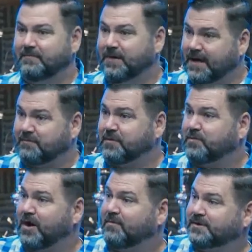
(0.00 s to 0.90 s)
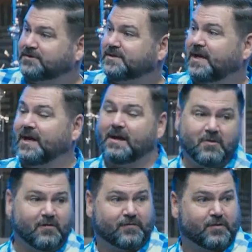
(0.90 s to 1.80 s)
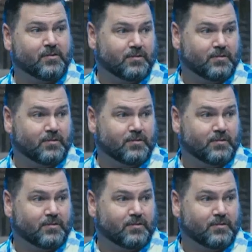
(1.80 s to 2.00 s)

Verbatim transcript: pick up the promise, and I move through.